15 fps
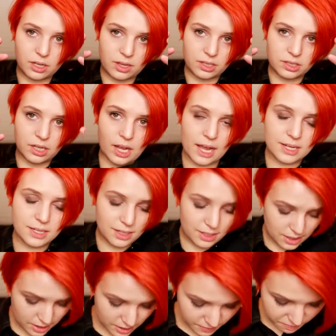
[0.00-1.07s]
on either side.
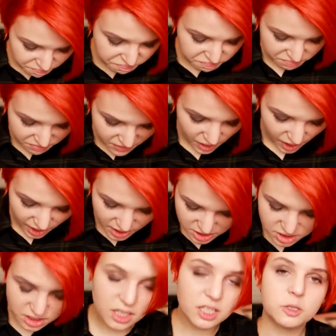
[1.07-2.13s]

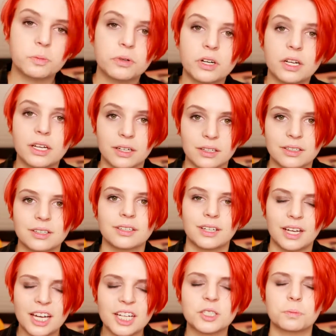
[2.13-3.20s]
It's pretty good.
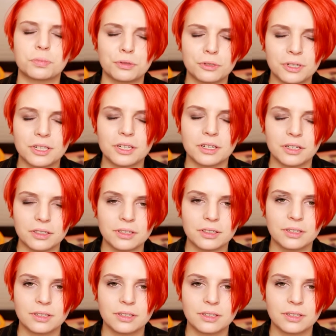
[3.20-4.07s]
It's pretty good. So